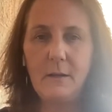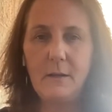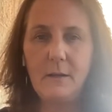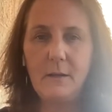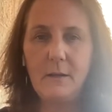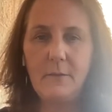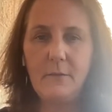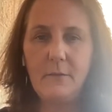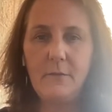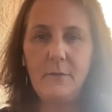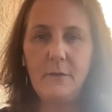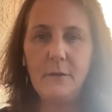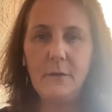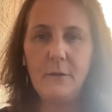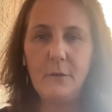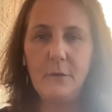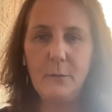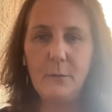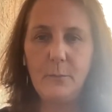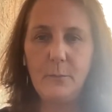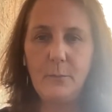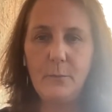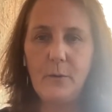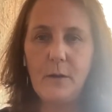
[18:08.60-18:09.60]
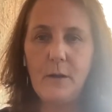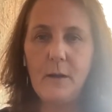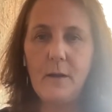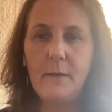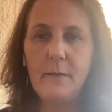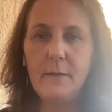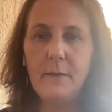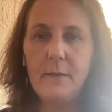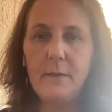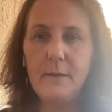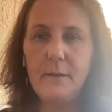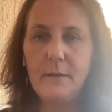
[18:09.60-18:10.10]
and feel your
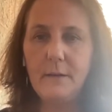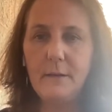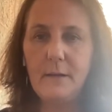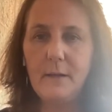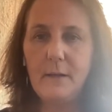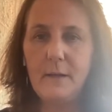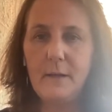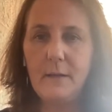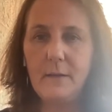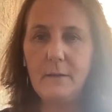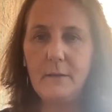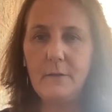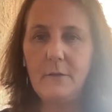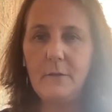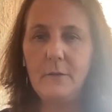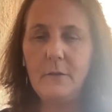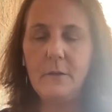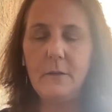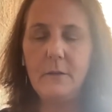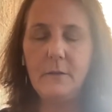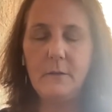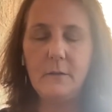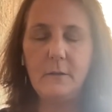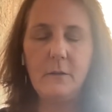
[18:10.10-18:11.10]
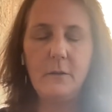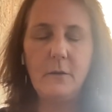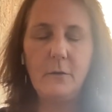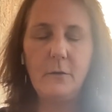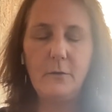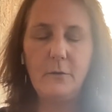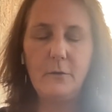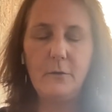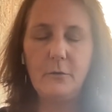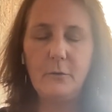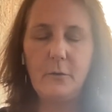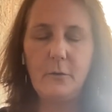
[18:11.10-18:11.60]
breath. And again, you can
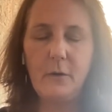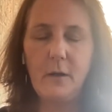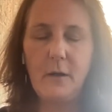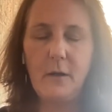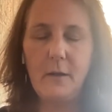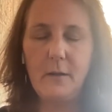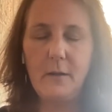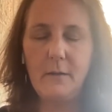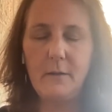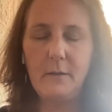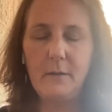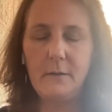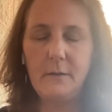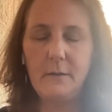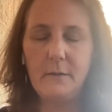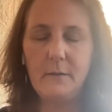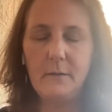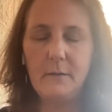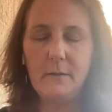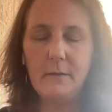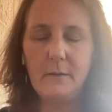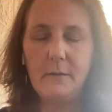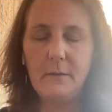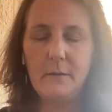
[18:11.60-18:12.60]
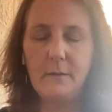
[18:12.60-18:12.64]
close your eyes.